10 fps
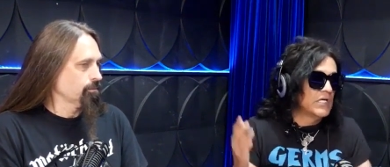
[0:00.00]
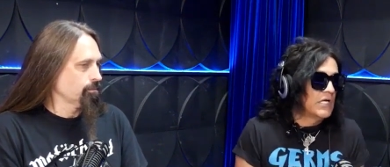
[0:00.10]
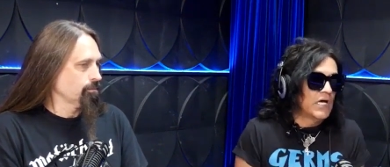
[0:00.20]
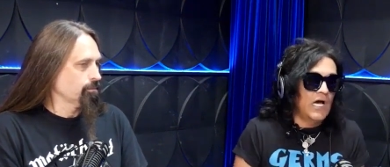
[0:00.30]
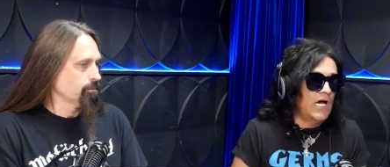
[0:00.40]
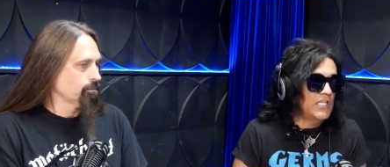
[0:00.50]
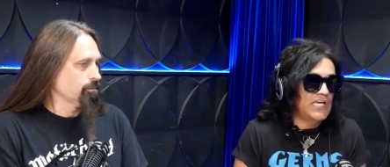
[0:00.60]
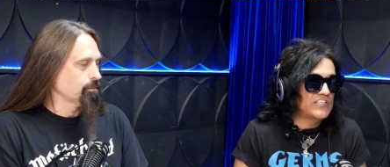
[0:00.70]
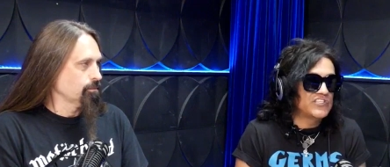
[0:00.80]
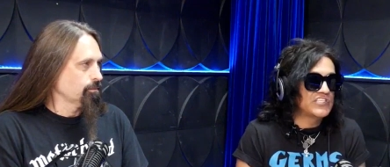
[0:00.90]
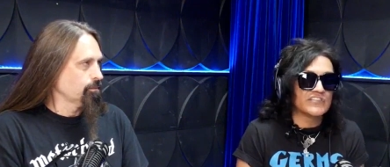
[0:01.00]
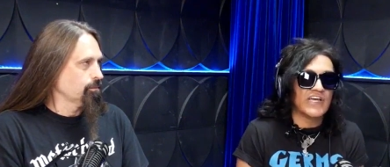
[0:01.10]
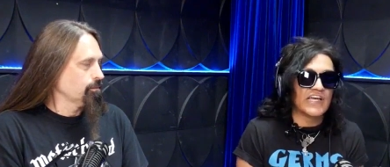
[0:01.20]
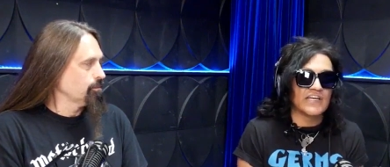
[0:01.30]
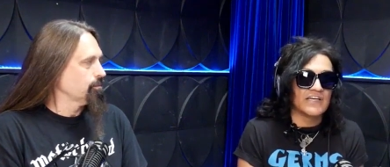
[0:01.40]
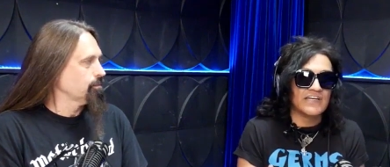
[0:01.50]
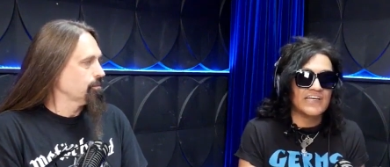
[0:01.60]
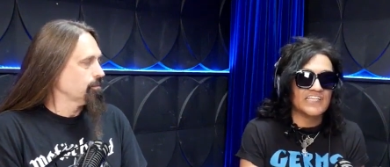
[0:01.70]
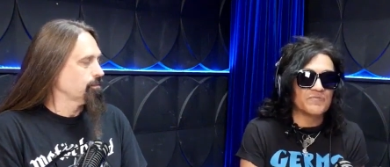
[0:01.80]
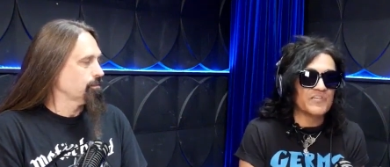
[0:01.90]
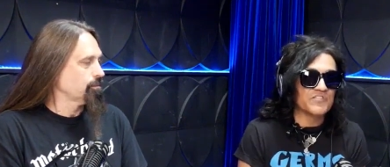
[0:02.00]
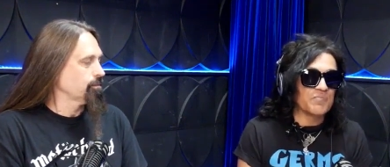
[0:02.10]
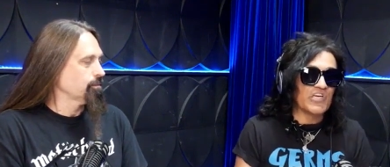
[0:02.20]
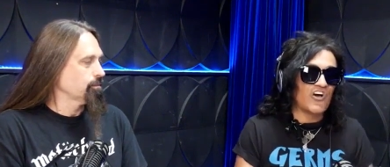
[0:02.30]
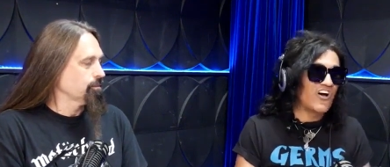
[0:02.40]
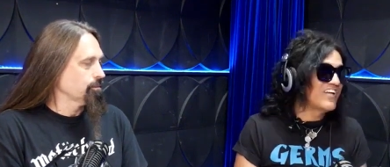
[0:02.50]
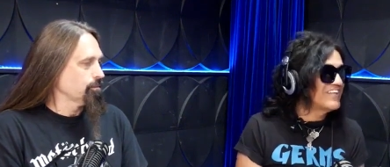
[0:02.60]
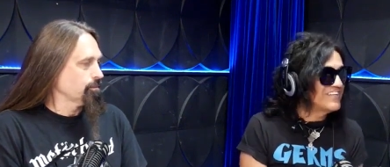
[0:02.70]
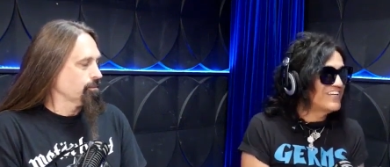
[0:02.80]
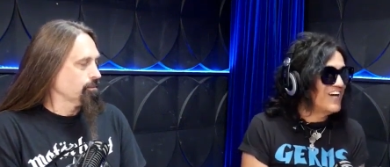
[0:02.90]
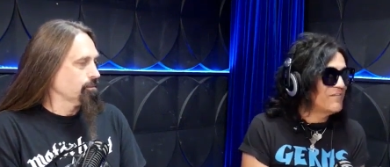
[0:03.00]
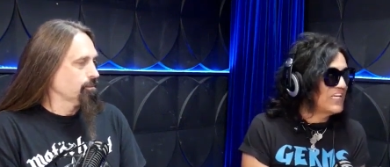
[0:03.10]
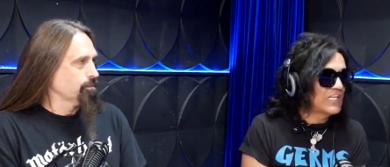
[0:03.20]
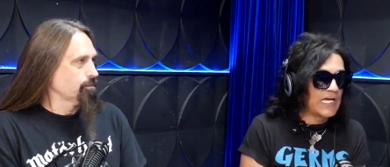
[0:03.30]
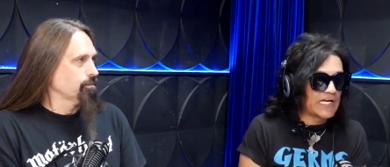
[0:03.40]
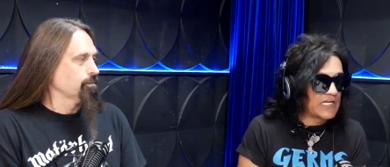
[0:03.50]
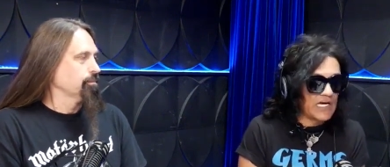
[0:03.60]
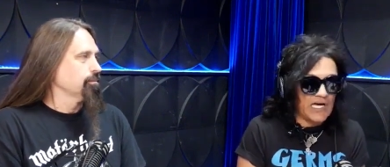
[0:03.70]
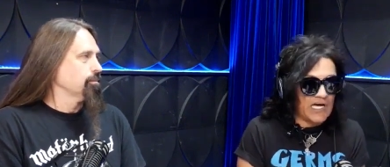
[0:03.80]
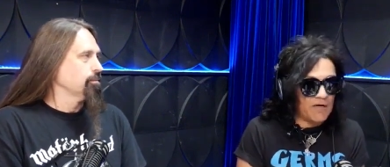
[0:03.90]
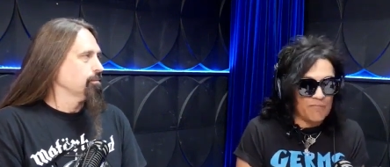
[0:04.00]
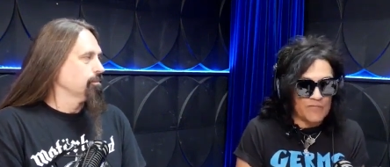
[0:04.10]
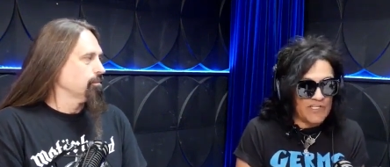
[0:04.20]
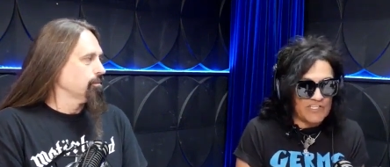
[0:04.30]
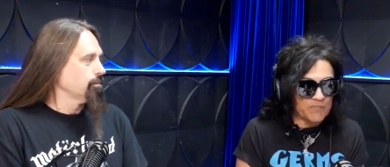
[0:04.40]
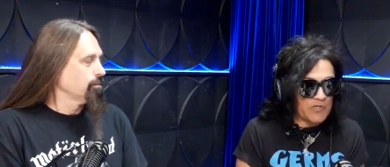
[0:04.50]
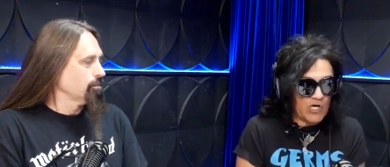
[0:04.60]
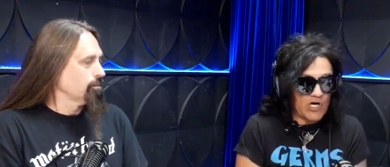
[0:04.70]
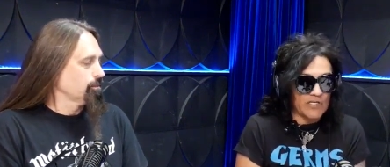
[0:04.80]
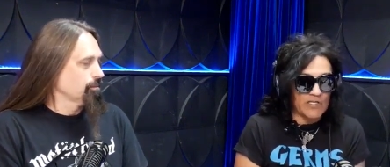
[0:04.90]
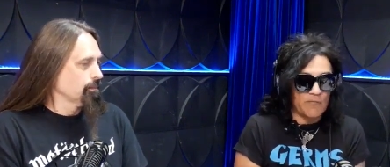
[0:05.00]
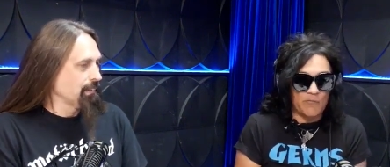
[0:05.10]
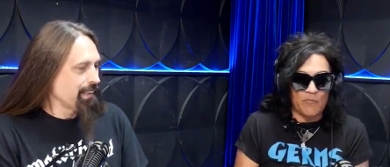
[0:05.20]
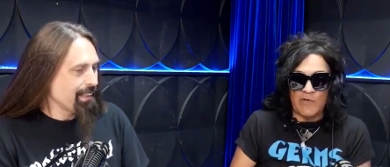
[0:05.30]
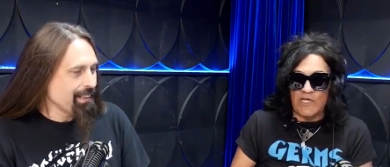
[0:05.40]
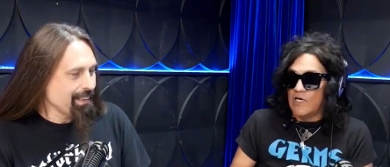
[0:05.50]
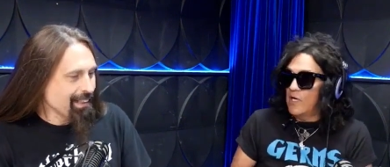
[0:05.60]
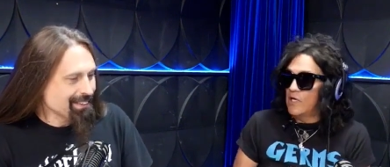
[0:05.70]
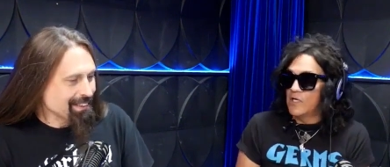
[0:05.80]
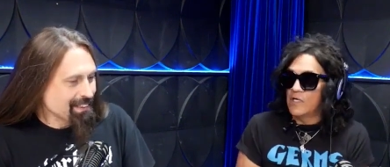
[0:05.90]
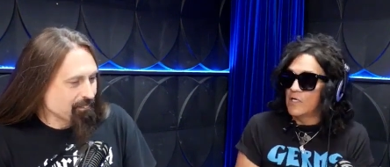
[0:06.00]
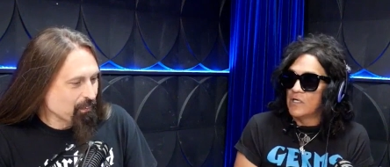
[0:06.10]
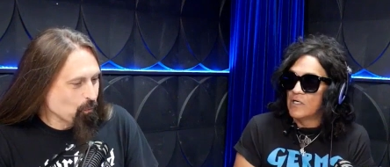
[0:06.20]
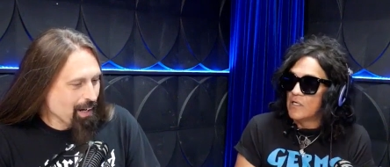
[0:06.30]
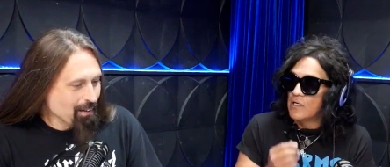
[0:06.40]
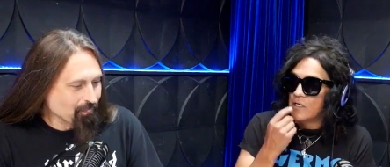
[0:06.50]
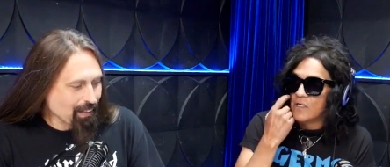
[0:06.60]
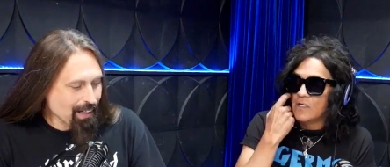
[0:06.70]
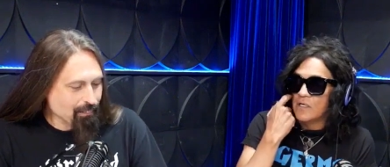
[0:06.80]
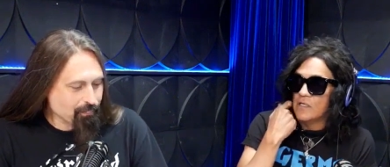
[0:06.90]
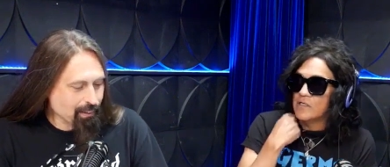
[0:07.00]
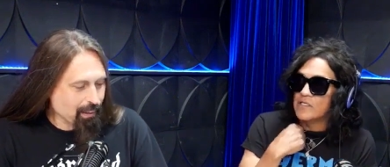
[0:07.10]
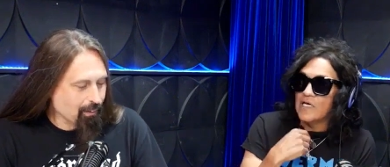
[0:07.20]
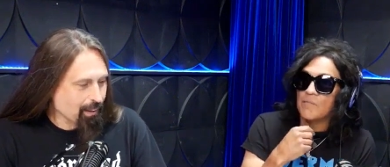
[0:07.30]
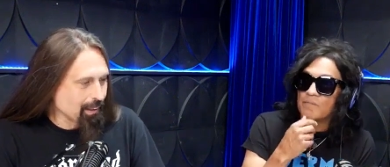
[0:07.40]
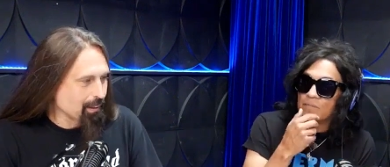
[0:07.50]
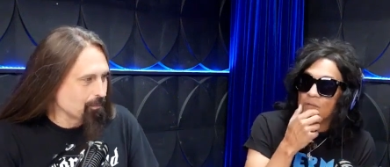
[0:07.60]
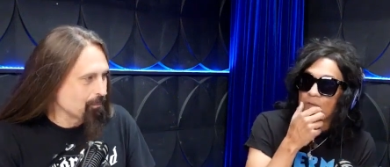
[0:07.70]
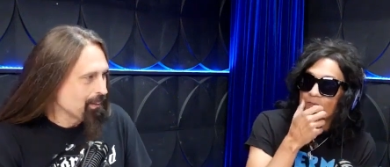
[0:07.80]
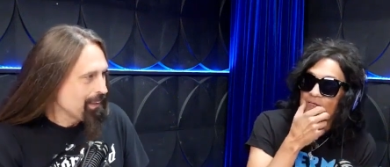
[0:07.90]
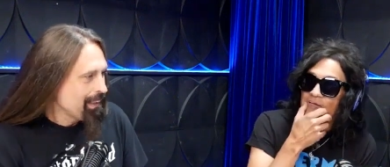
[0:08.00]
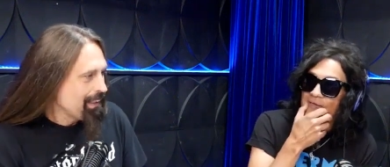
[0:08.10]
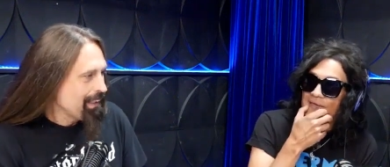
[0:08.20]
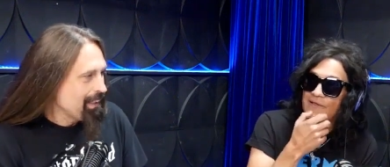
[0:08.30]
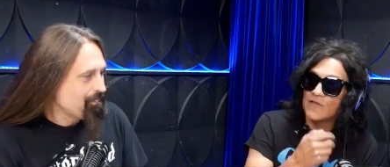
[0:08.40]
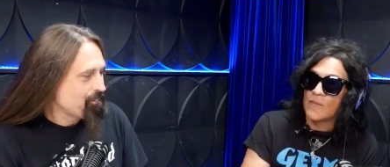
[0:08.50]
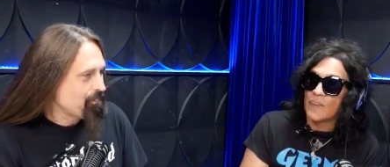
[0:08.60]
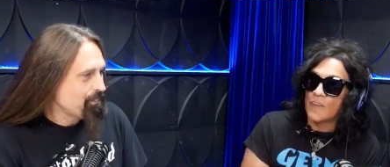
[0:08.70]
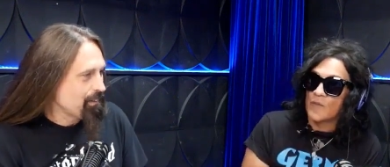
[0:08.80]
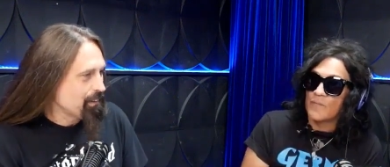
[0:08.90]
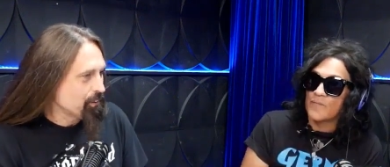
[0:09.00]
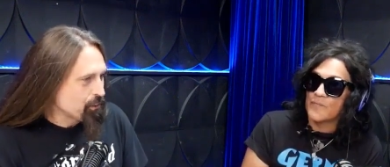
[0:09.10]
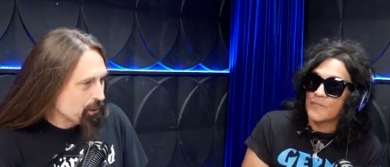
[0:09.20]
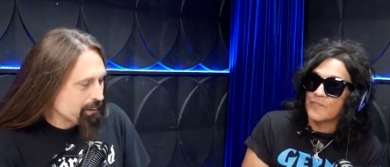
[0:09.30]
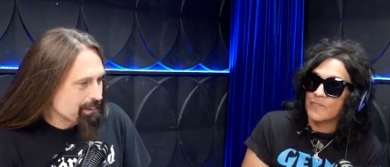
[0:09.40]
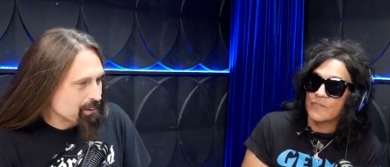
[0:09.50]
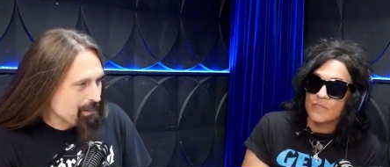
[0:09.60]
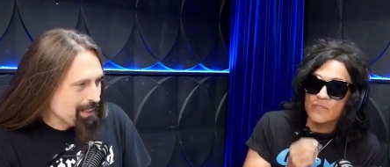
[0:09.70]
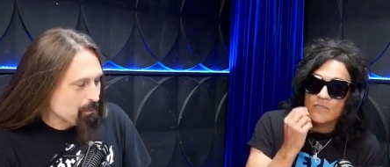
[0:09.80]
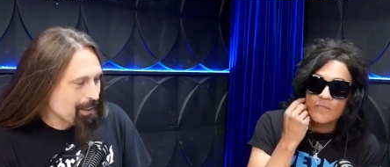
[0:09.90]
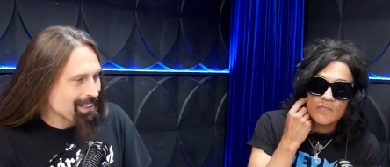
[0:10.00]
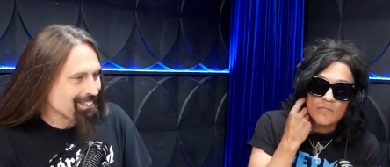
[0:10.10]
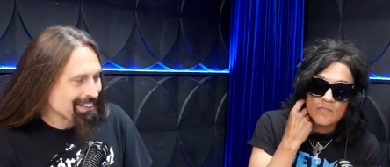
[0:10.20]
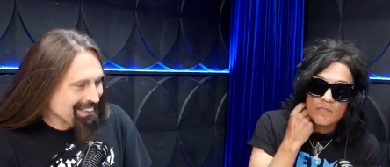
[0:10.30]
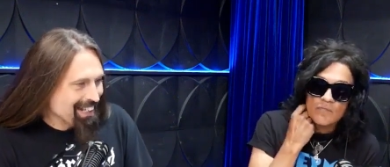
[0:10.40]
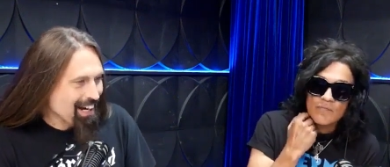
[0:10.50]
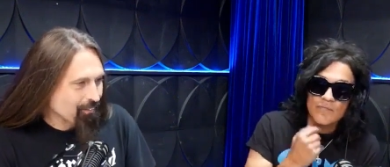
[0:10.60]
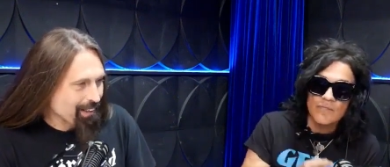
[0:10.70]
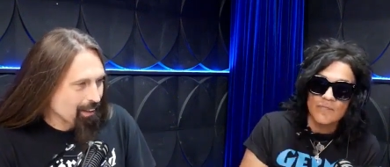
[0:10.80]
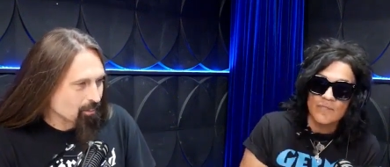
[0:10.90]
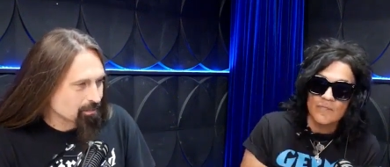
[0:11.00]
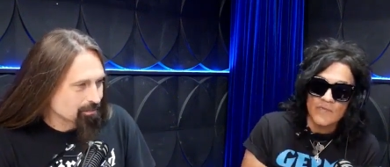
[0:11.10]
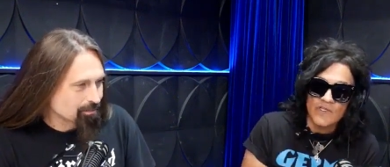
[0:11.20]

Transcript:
Speaker 1: yeah, there it's is. Just There's like, a lot of good music. It's, it's beyond. I mean, like, um, it's beyond. It, it, it's
Speaker 2: a different way of life, you know. Yeah. Um, if you're doing it to make money, then get out now.